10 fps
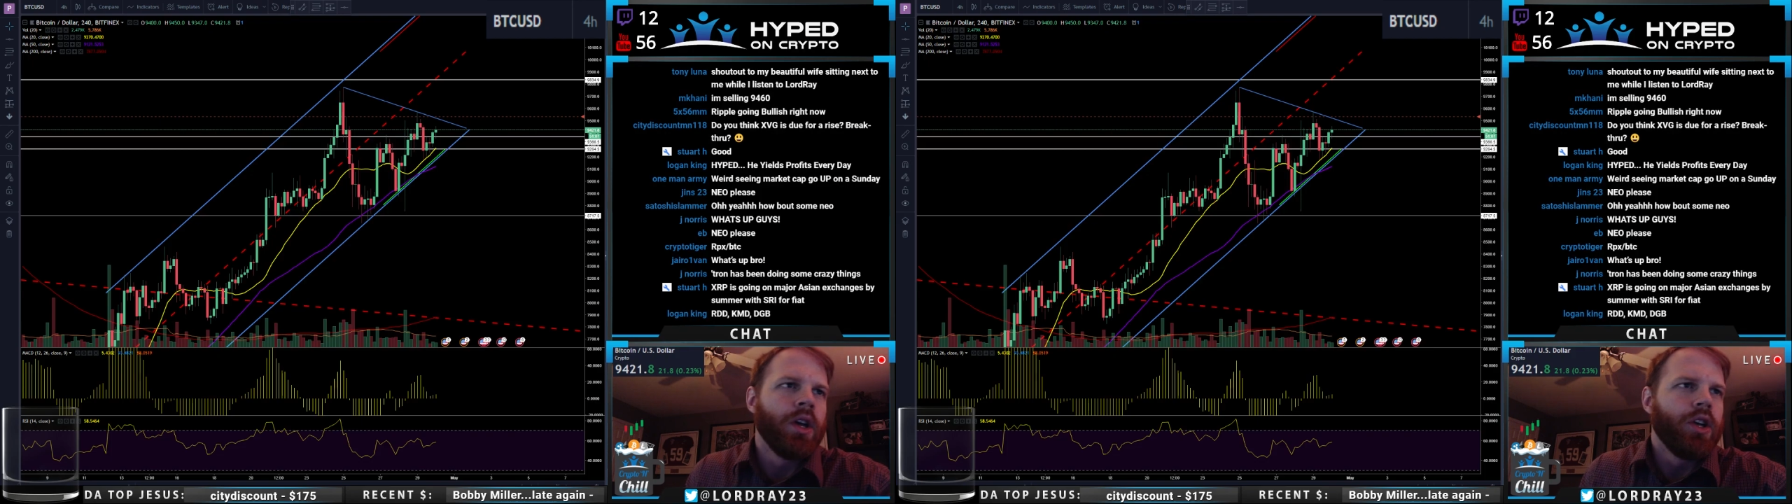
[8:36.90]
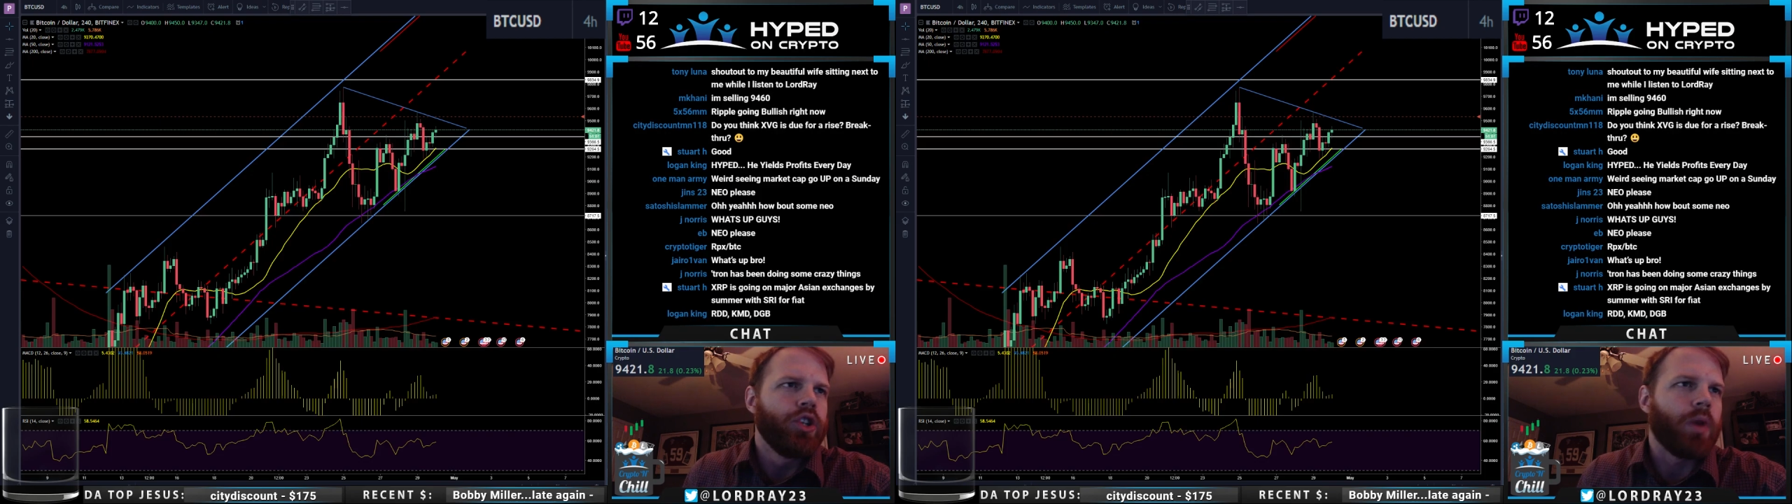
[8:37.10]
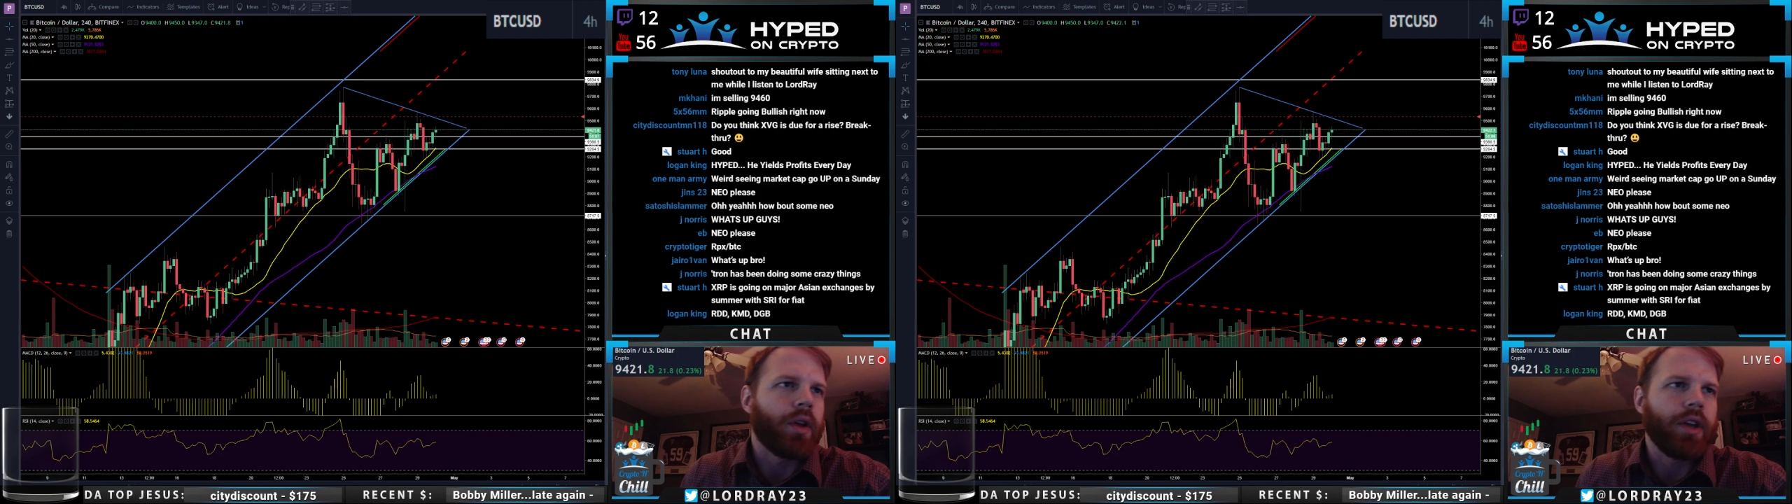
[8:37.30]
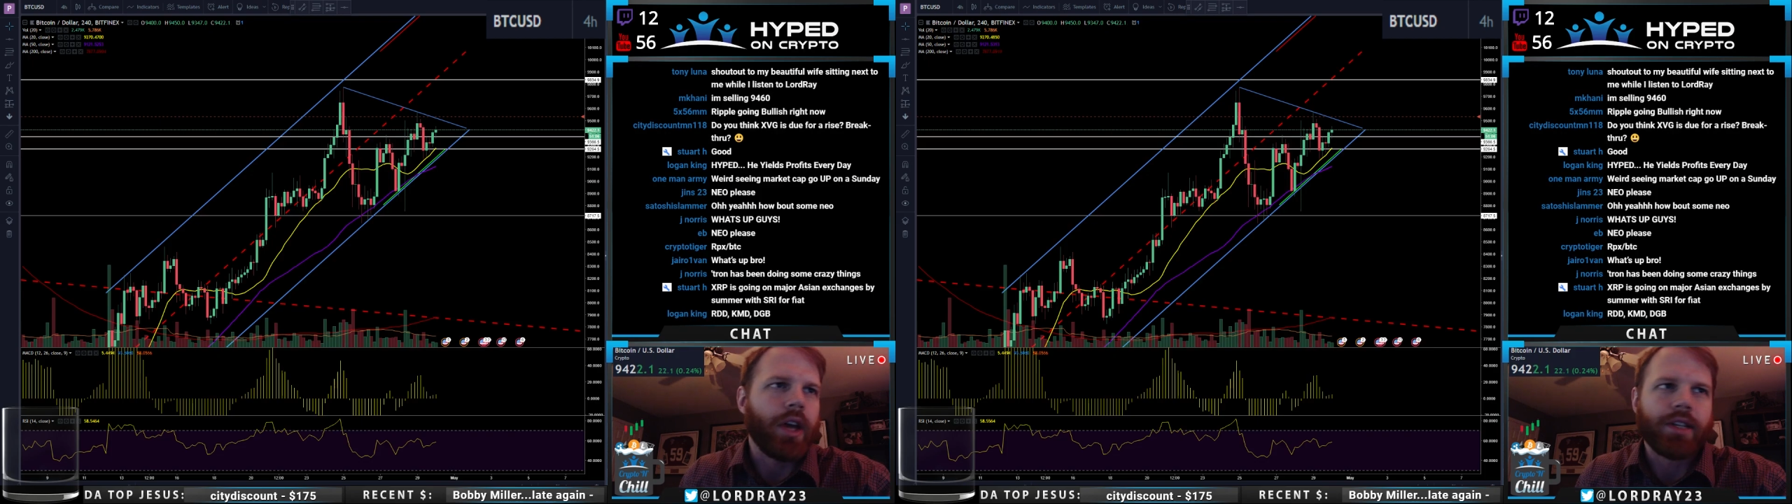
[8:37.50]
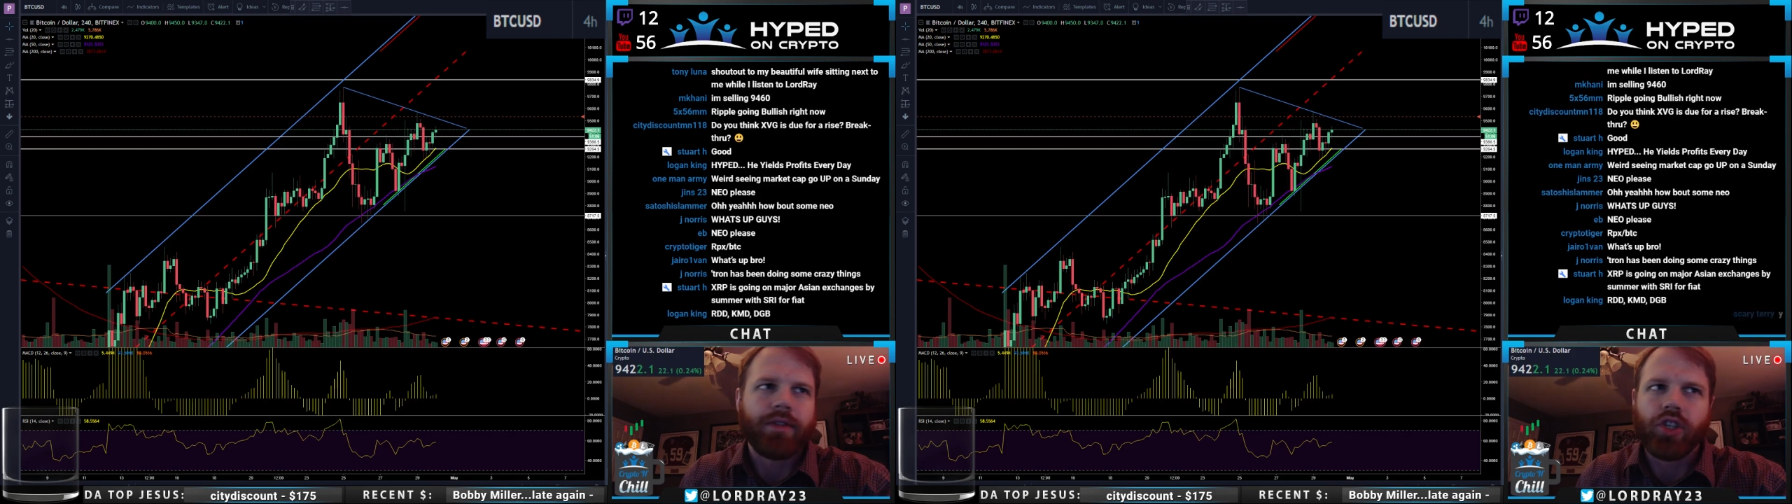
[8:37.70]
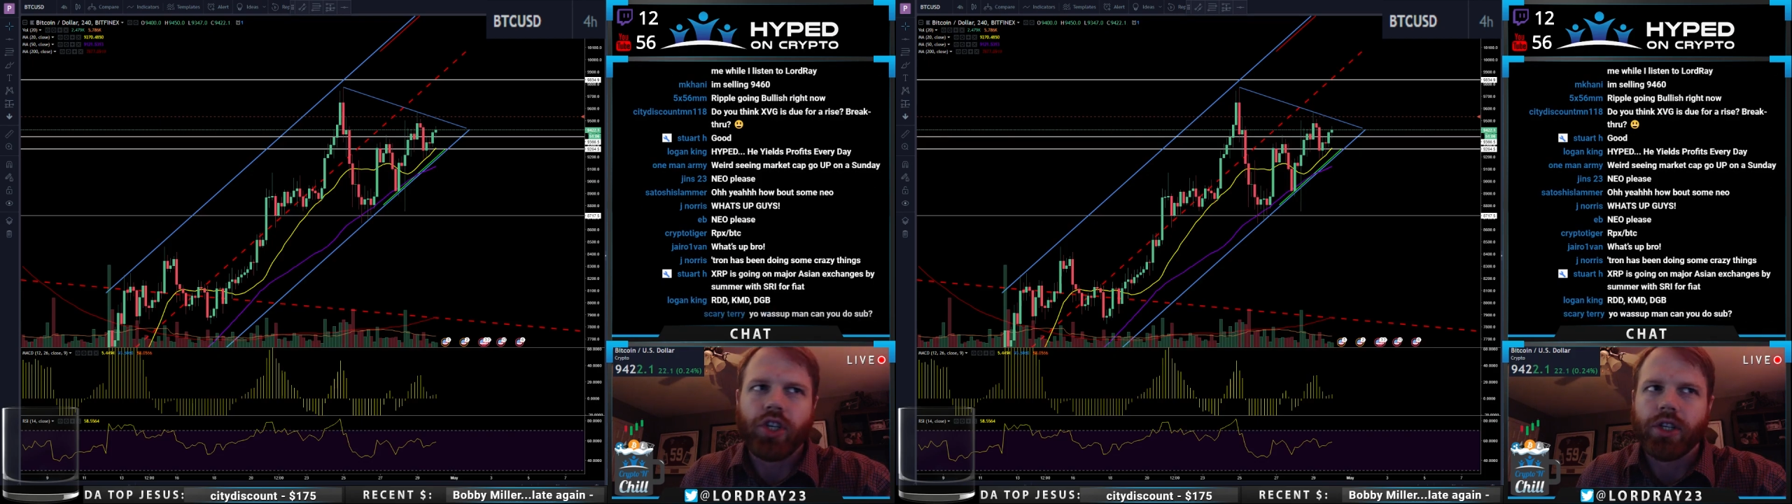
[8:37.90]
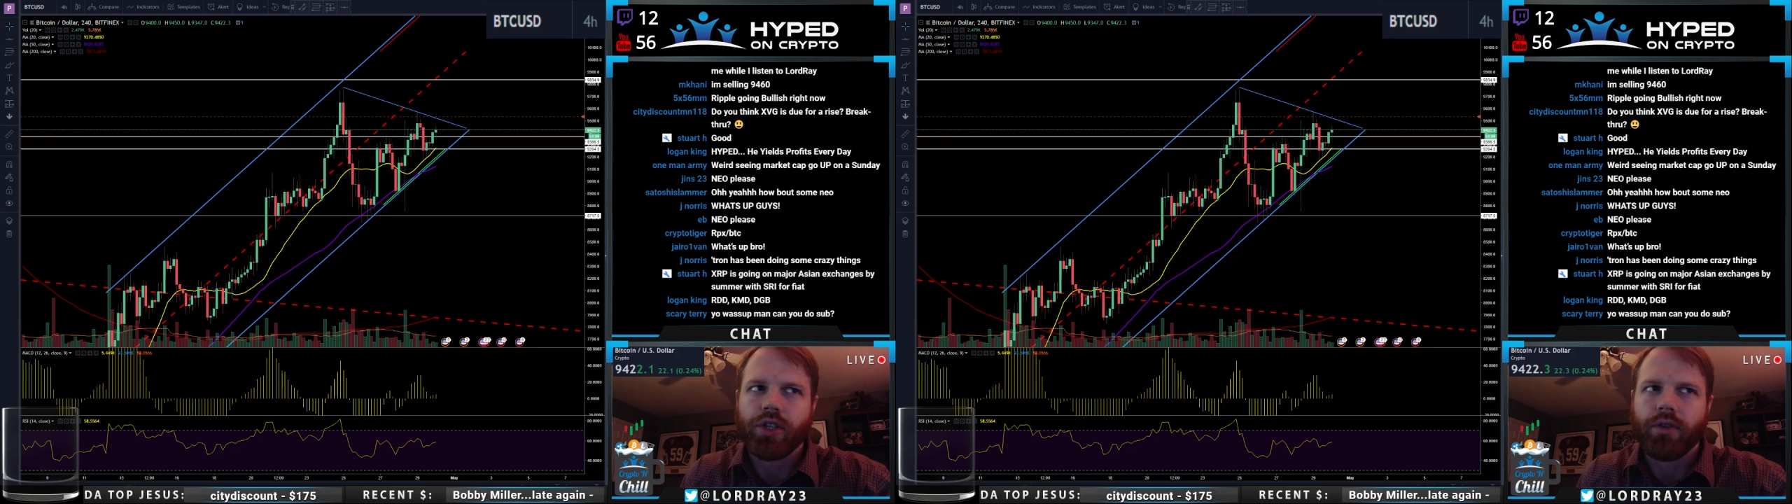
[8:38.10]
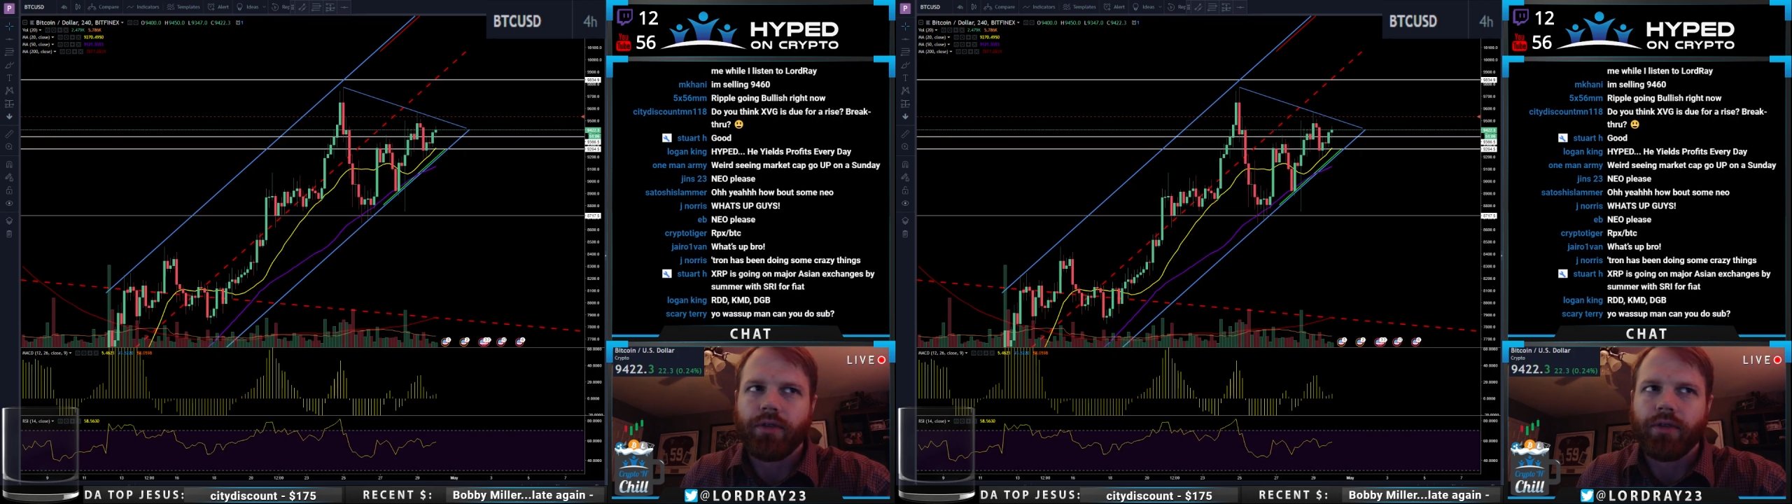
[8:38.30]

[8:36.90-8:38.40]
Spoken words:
Do I think XVG is due